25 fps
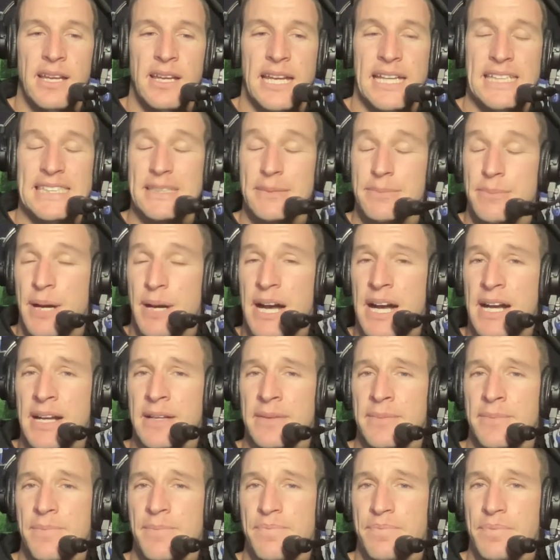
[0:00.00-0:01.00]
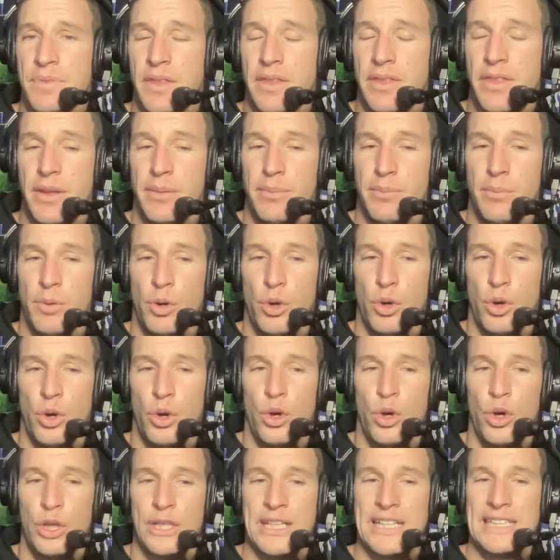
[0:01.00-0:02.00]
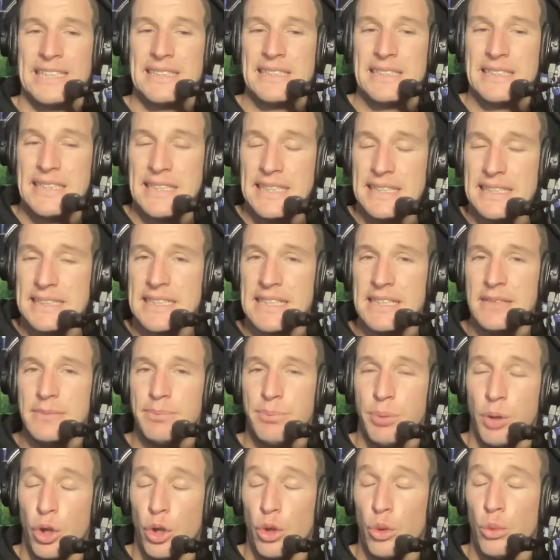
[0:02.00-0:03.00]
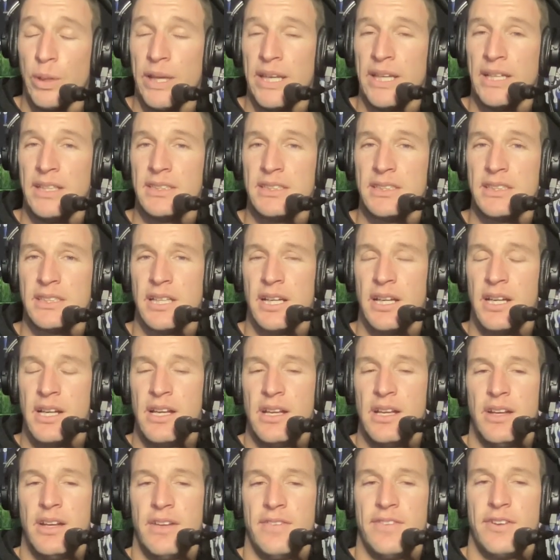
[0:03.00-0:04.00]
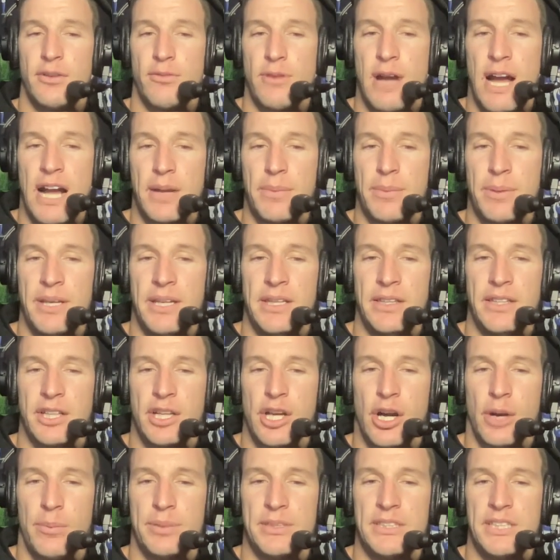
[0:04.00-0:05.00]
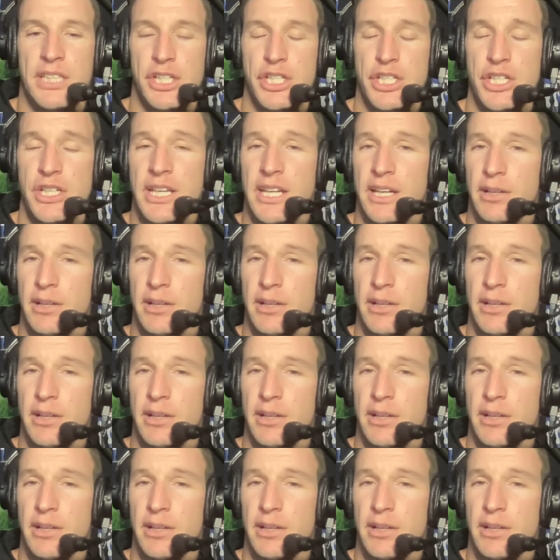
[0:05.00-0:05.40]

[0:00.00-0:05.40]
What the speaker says: He's among the more consistent ball winners for ruckman in the competition.